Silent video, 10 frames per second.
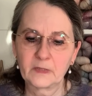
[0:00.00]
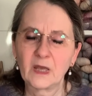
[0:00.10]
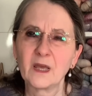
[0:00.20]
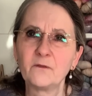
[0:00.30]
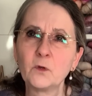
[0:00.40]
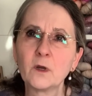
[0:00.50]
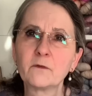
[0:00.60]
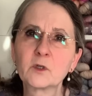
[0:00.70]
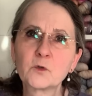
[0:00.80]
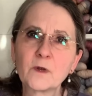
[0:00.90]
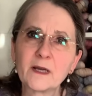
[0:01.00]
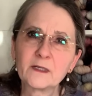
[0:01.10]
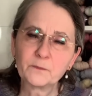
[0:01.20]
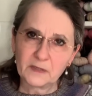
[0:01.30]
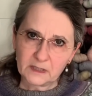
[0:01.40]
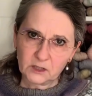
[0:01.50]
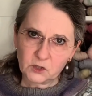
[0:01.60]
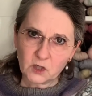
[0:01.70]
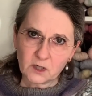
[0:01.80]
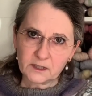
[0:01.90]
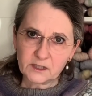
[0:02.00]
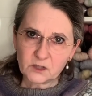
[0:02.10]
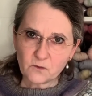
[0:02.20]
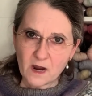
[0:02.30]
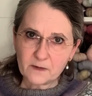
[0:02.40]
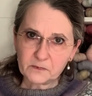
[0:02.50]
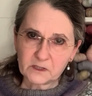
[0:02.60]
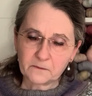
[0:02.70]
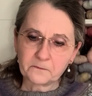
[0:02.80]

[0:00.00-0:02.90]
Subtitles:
have you ever tried making joggler stripes?